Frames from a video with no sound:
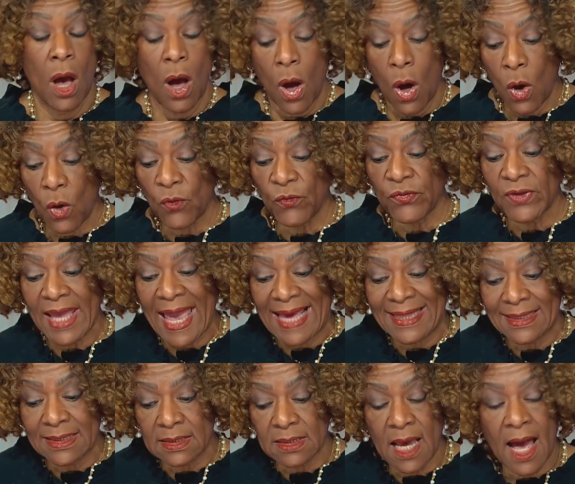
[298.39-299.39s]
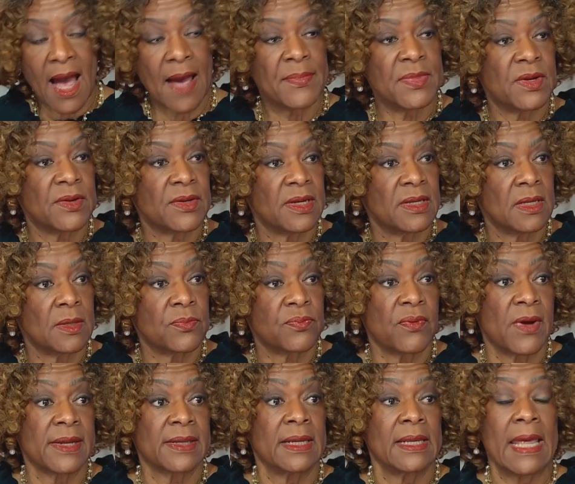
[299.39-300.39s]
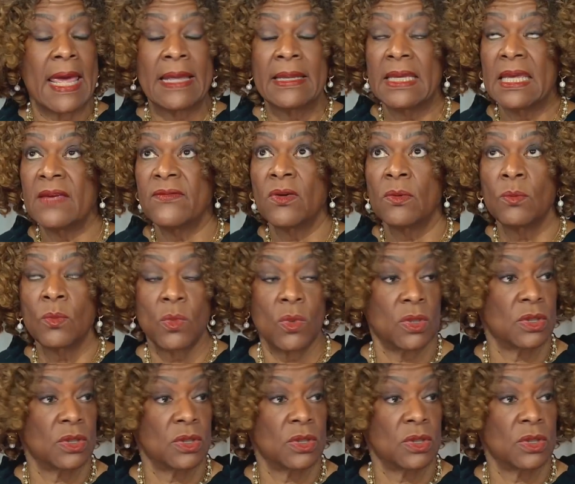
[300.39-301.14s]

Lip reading: hopefully at the time they're getting pregnant, and even more